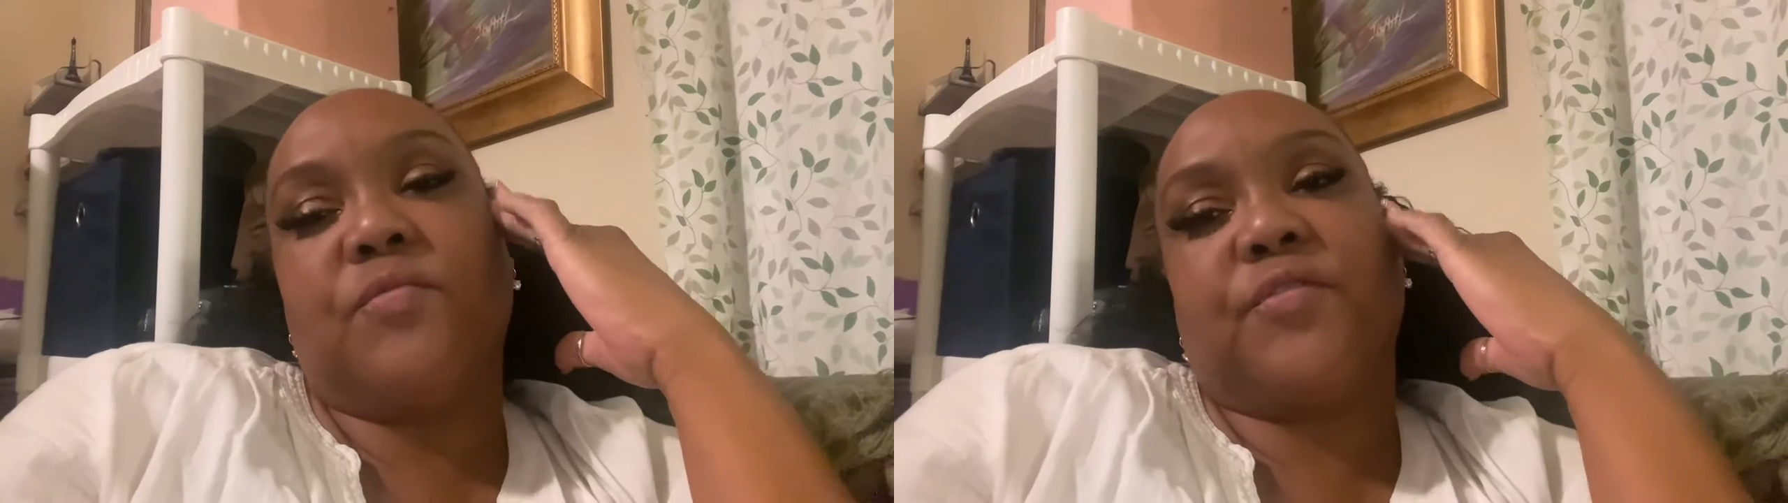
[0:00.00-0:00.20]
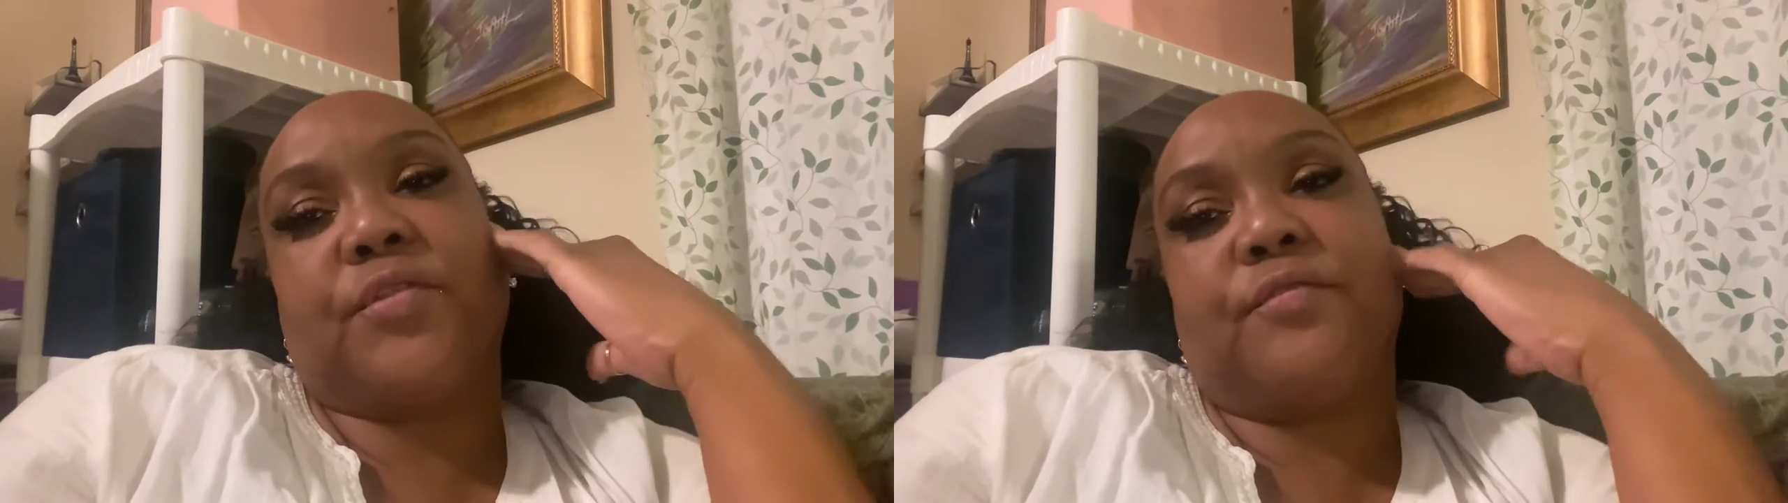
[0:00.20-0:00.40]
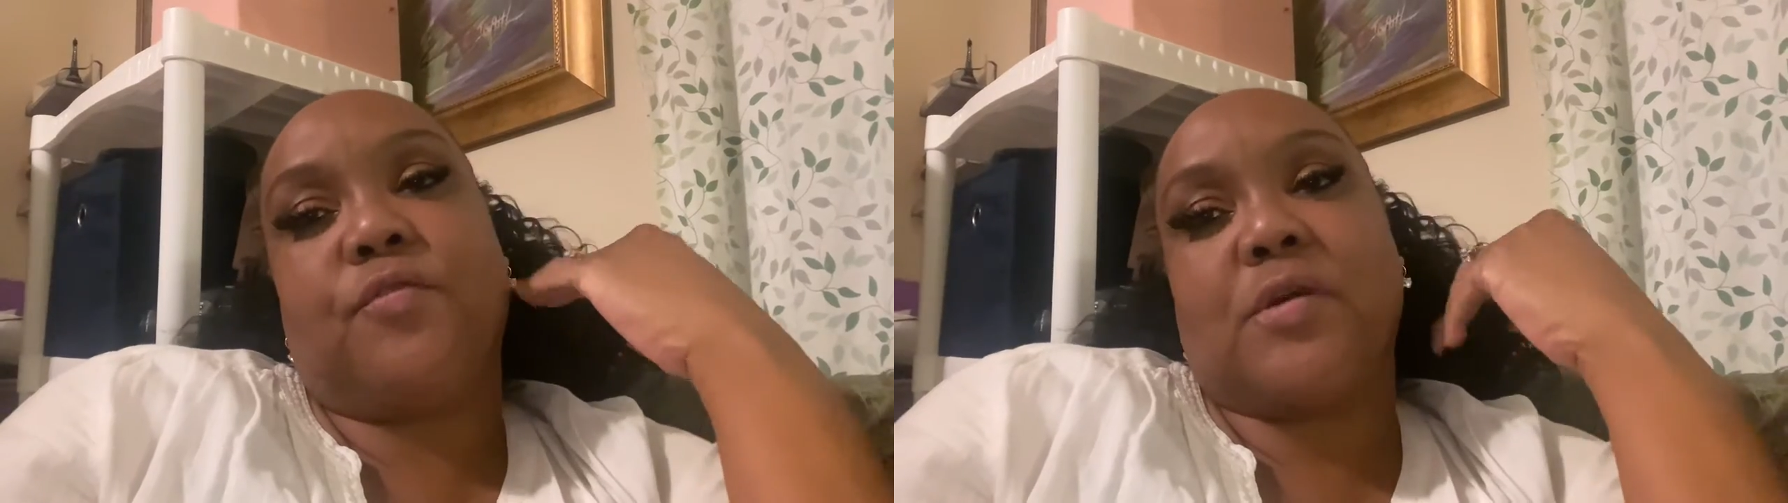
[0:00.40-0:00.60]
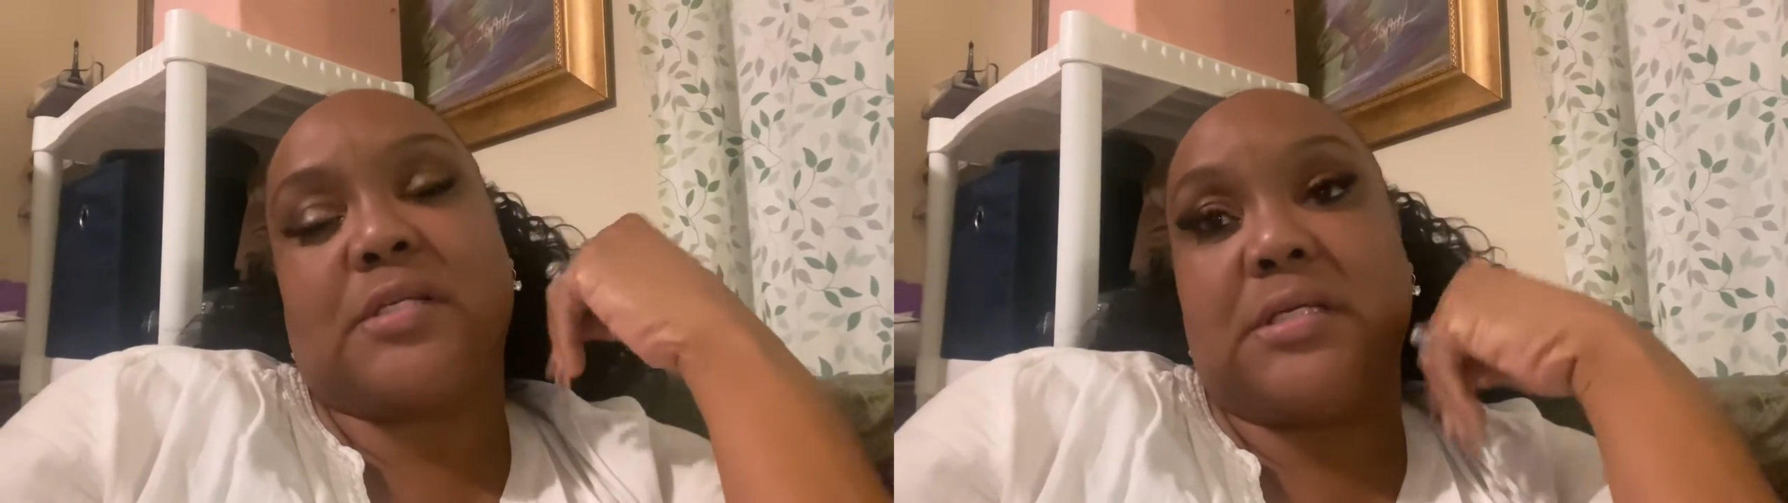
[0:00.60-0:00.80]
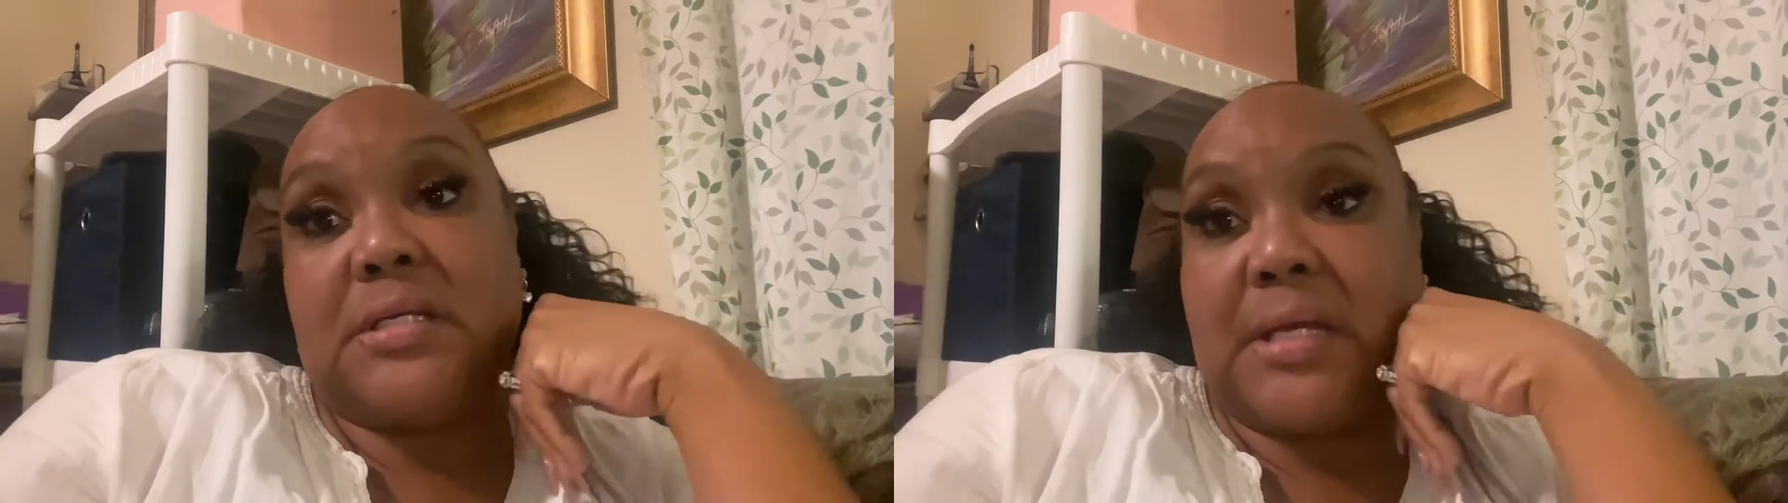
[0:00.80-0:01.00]
for the
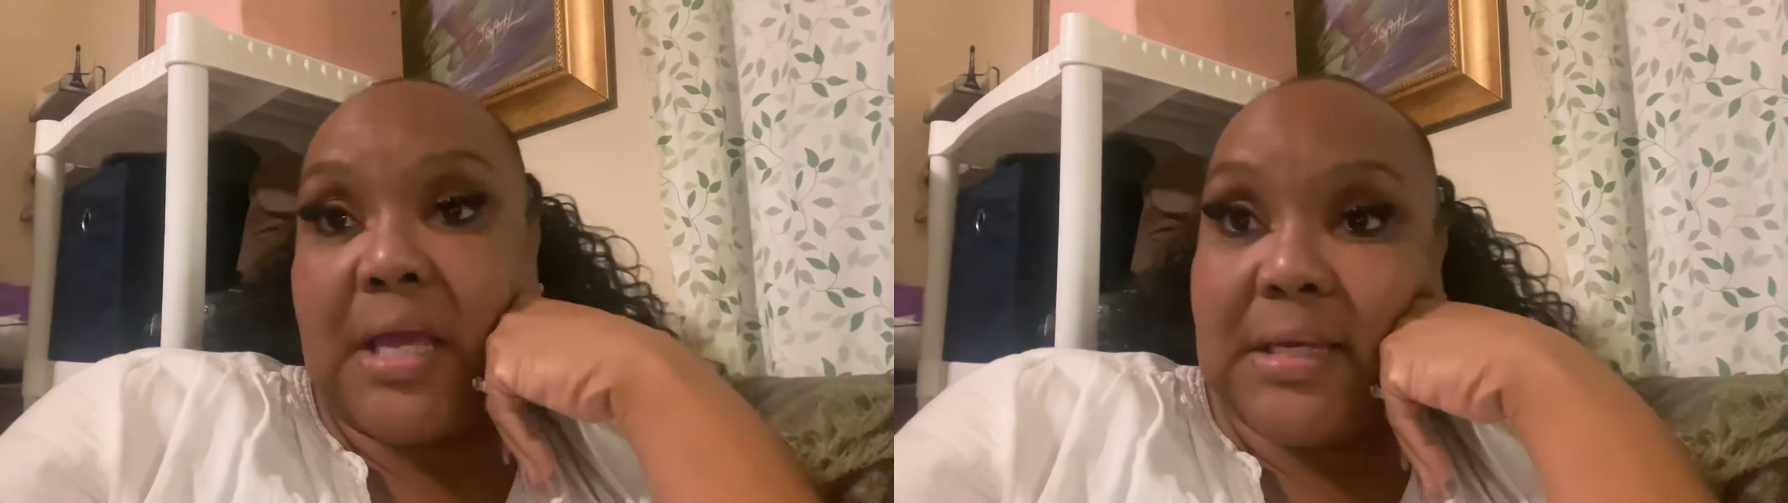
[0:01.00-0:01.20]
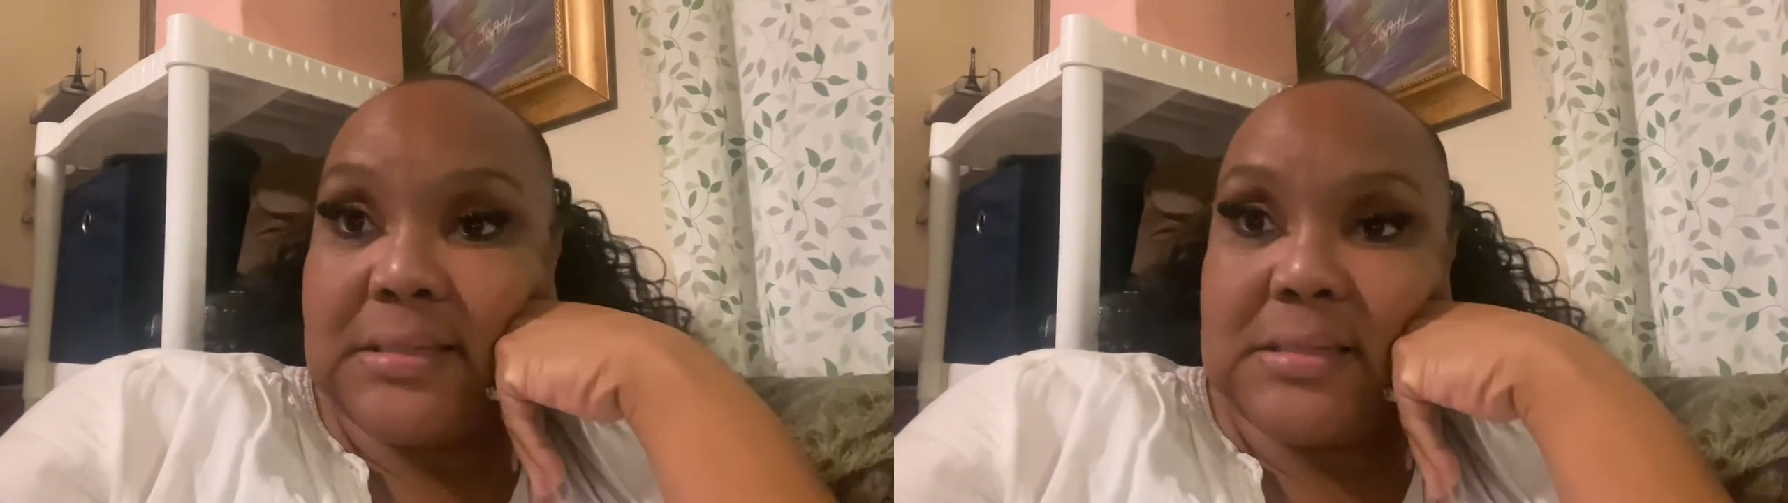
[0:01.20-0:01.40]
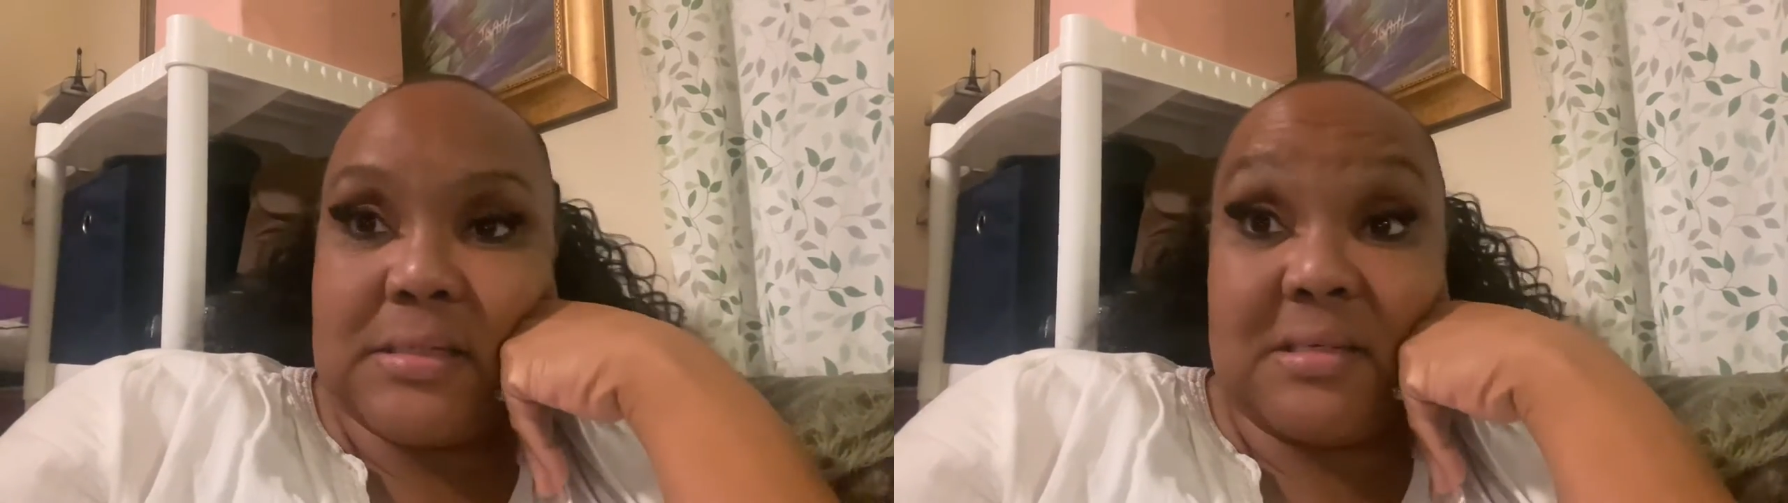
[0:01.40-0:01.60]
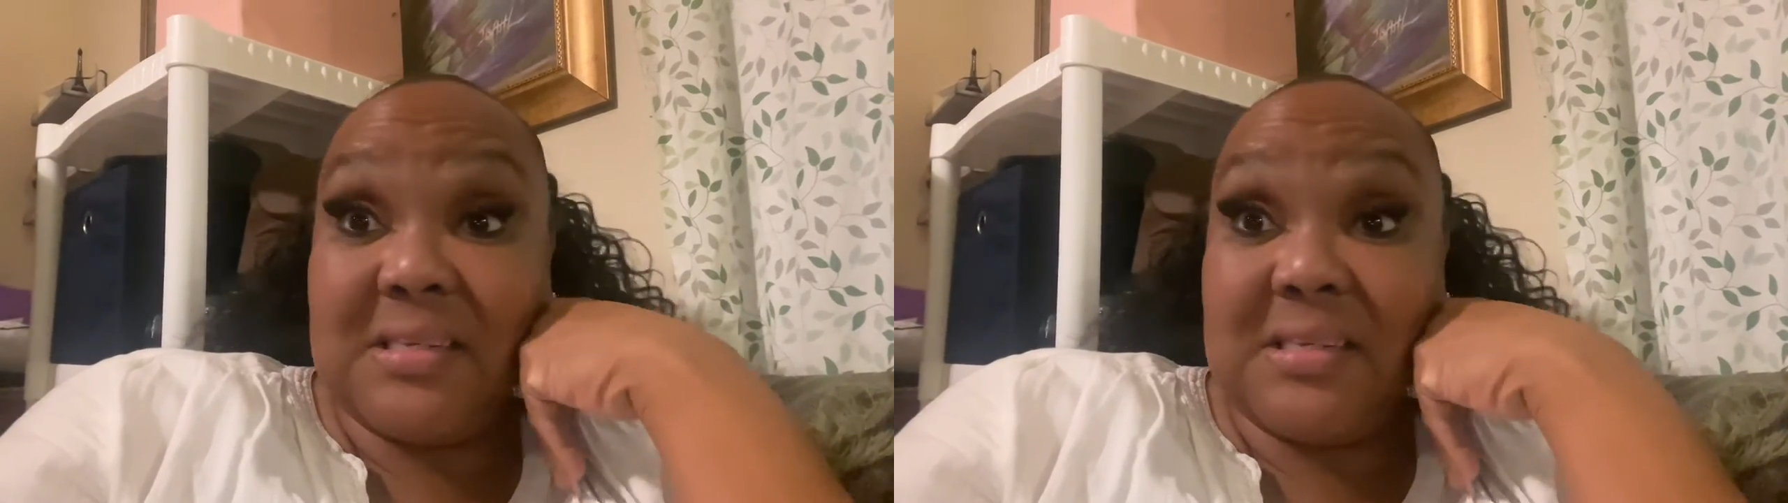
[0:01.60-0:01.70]
14 days,